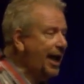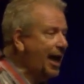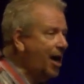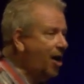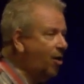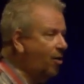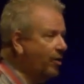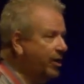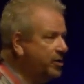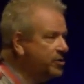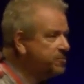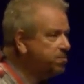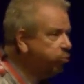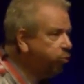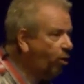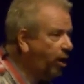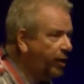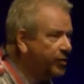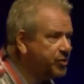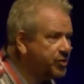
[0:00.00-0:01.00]
how it's
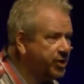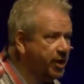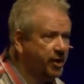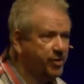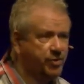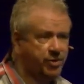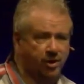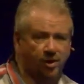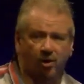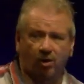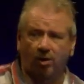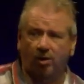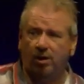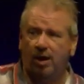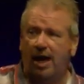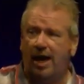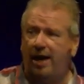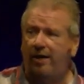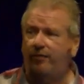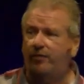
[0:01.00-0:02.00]
processed in our
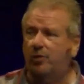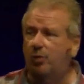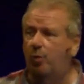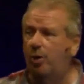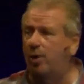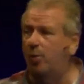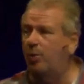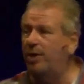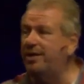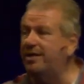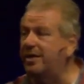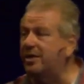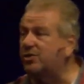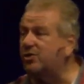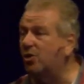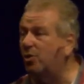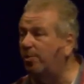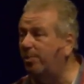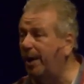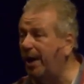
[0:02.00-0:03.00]
life to where we
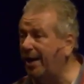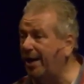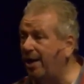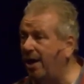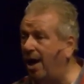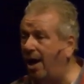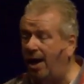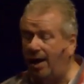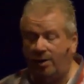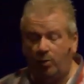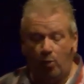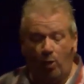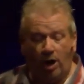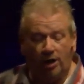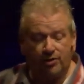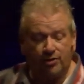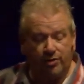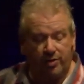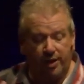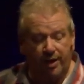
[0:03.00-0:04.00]
disobey God.
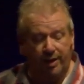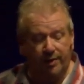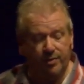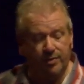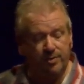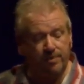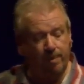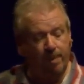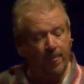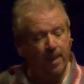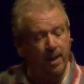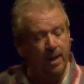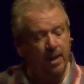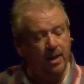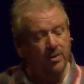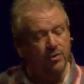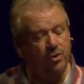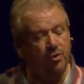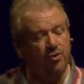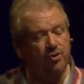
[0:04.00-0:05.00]
Watch this.
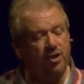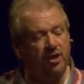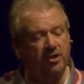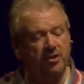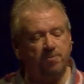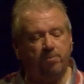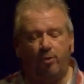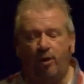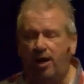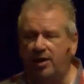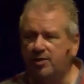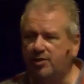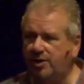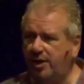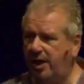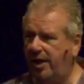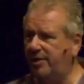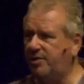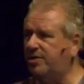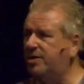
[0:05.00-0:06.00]
So sin's
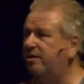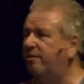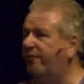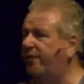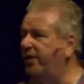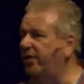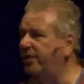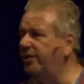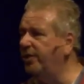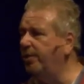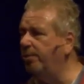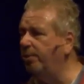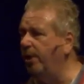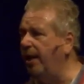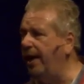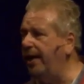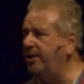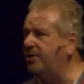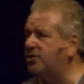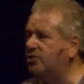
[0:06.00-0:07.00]
process, fill in the
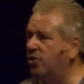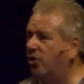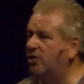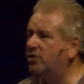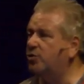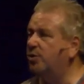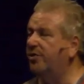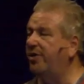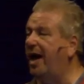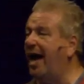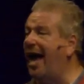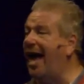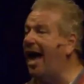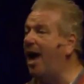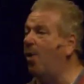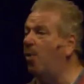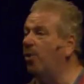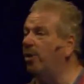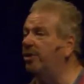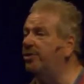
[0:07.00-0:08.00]
blank, starts with
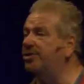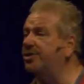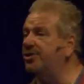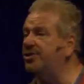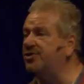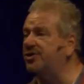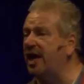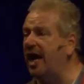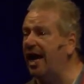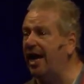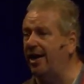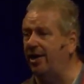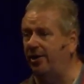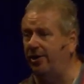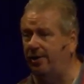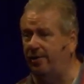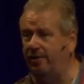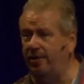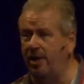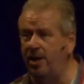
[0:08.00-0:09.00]
our
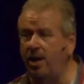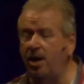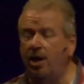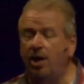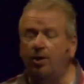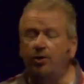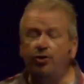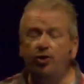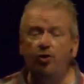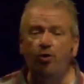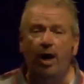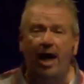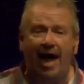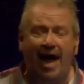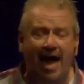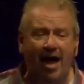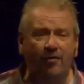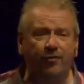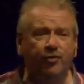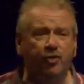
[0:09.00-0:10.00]
desire. You
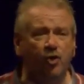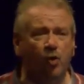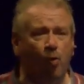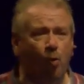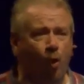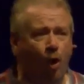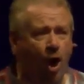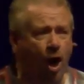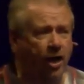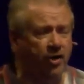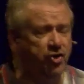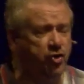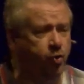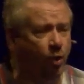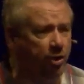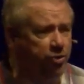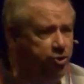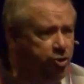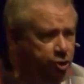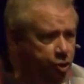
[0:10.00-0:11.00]
have to watch
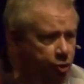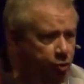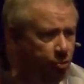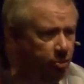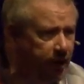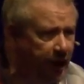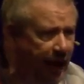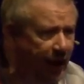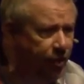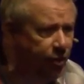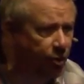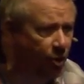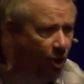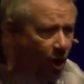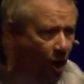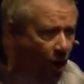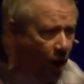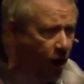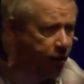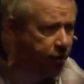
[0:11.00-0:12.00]
what you let your
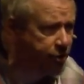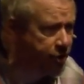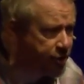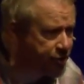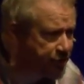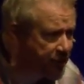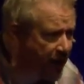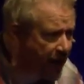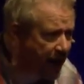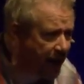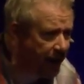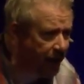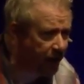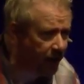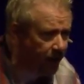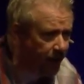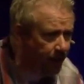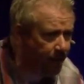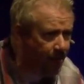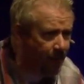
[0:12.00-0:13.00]
heart
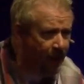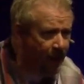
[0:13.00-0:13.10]
desire.